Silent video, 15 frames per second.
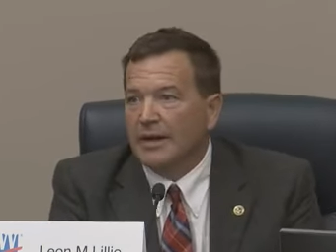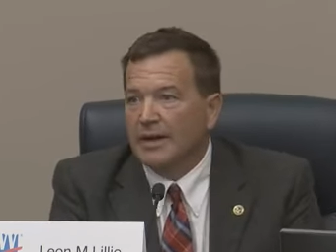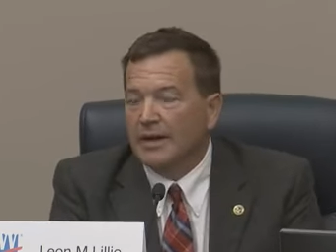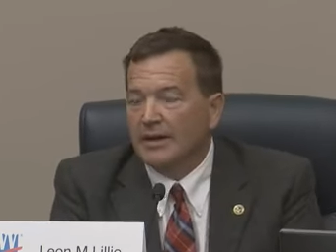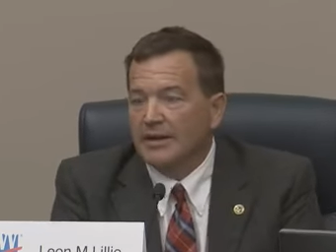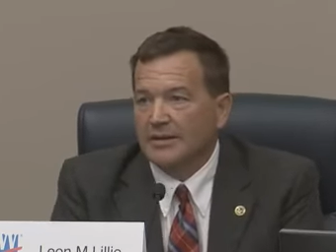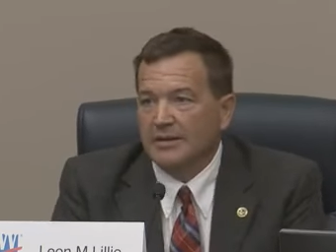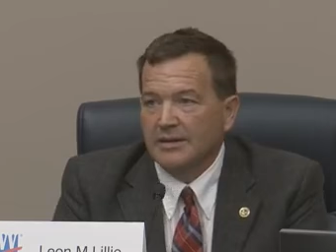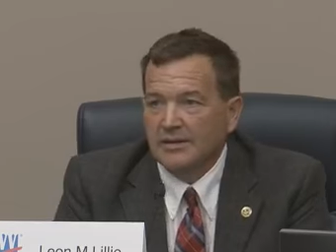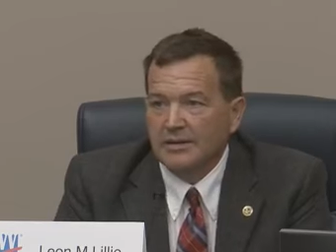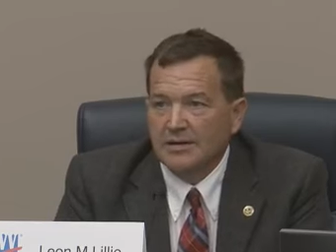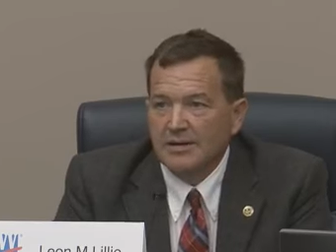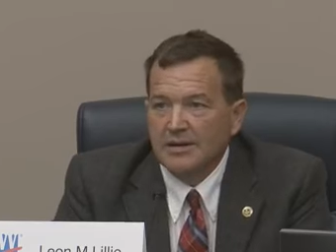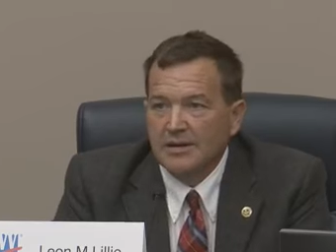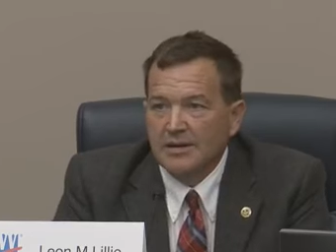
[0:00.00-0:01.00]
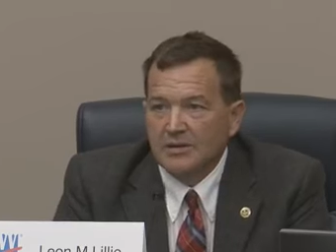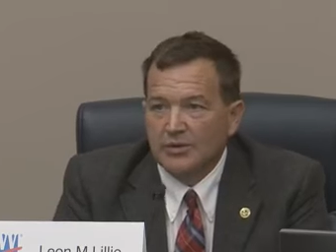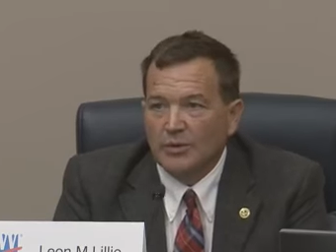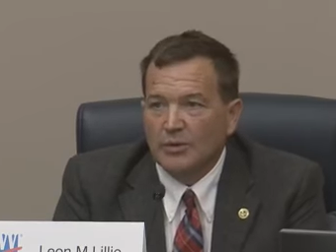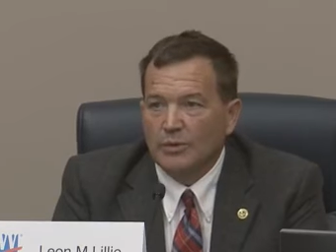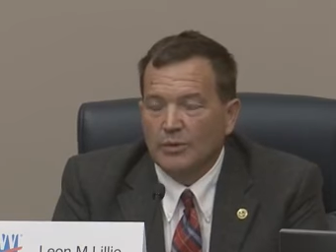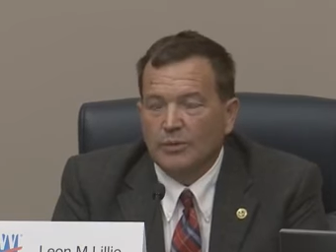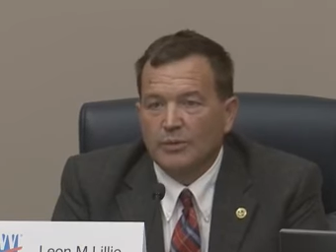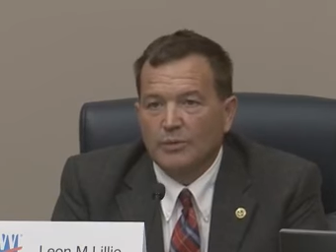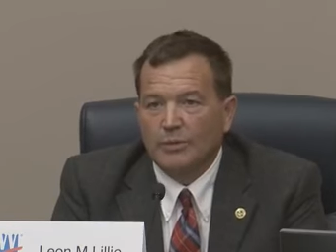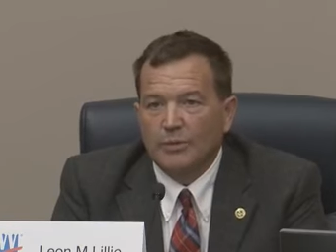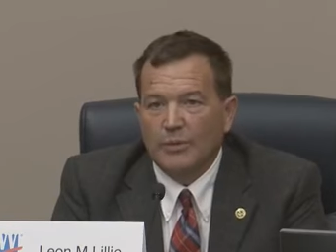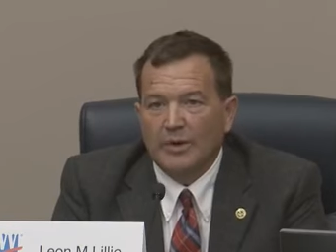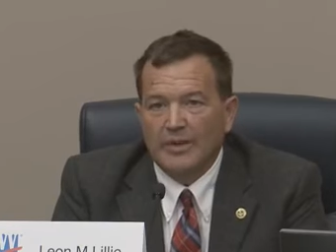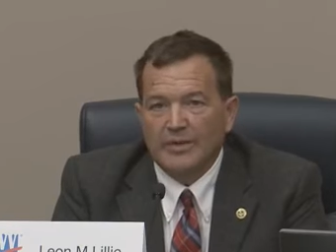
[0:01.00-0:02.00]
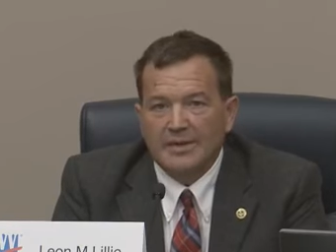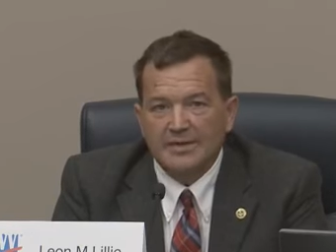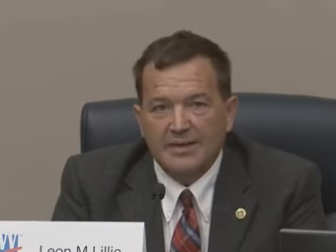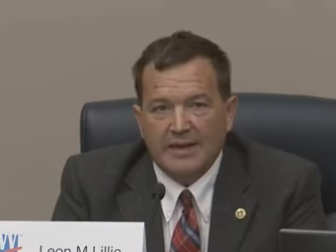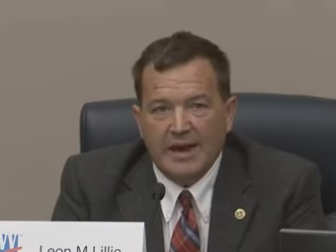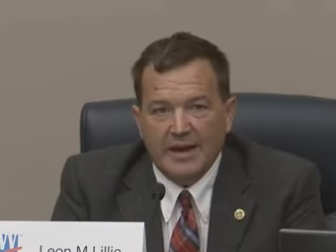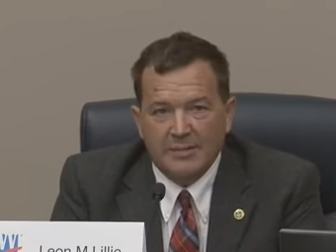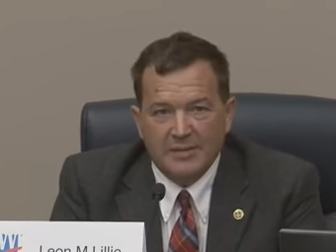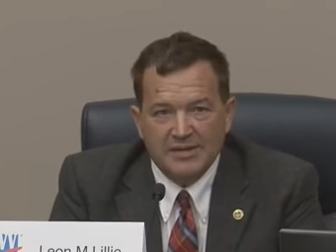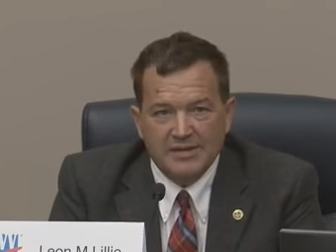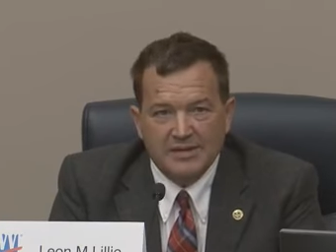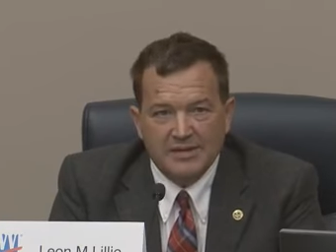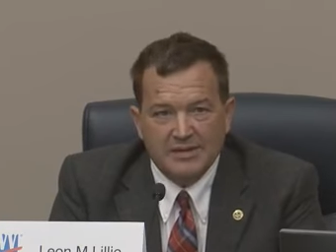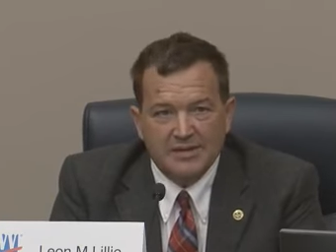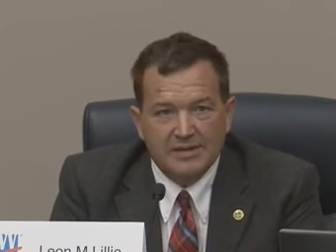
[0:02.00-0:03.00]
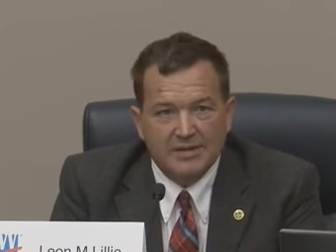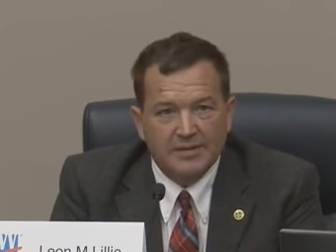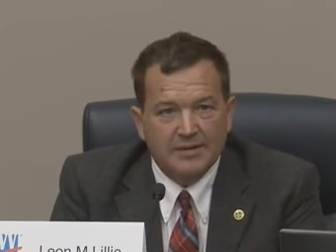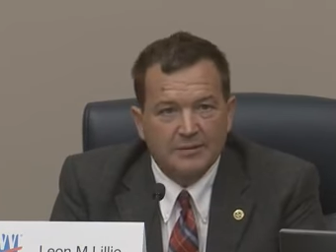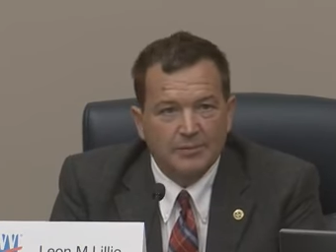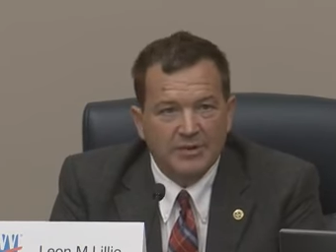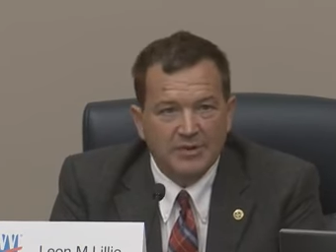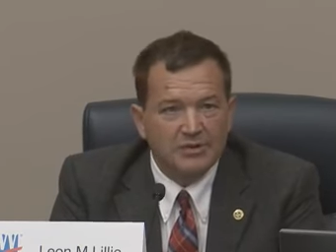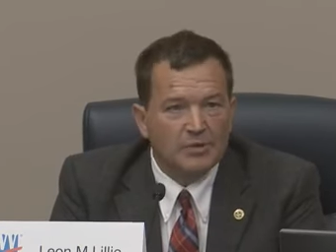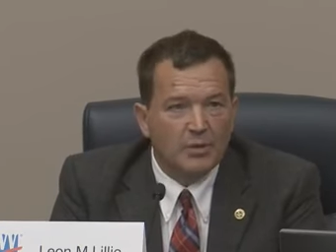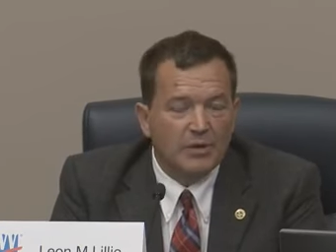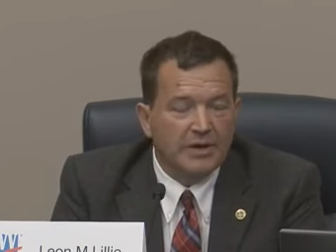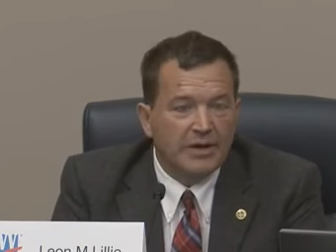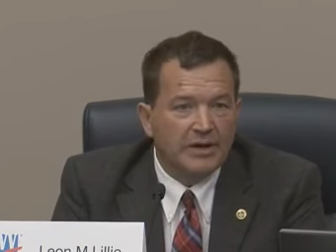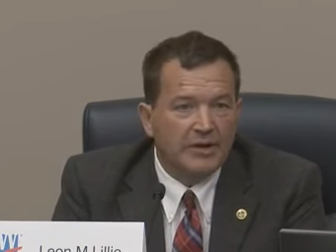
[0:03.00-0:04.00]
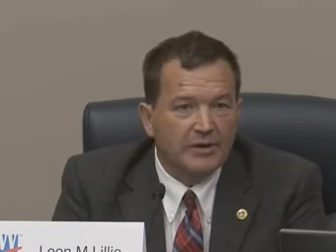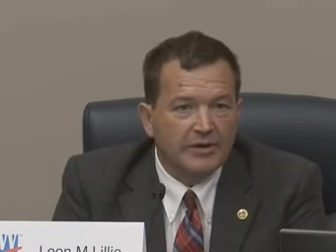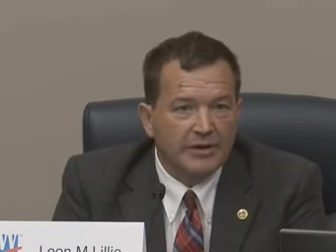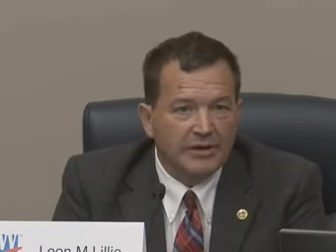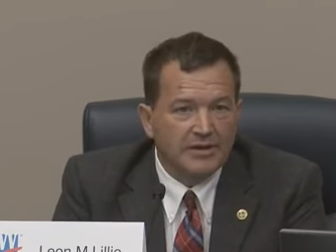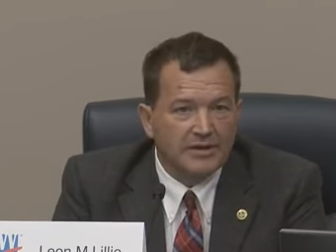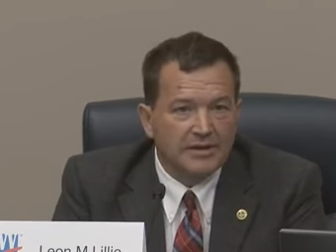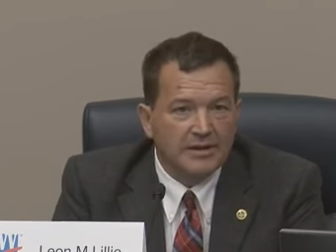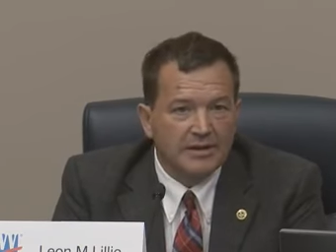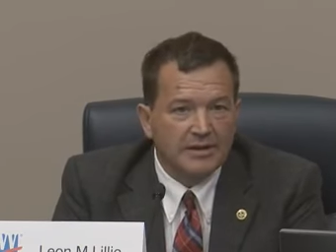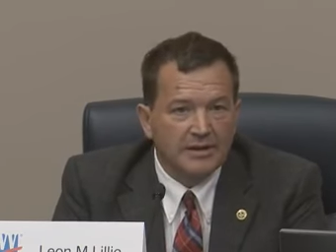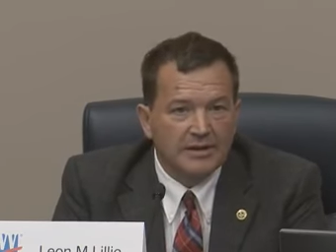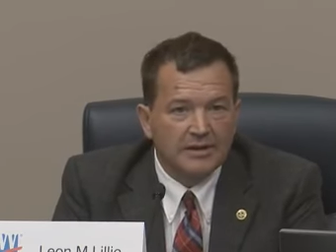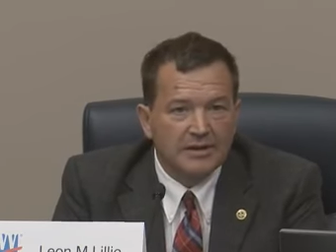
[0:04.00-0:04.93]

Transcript: And so one of the things that happens is bills won't get hearings, and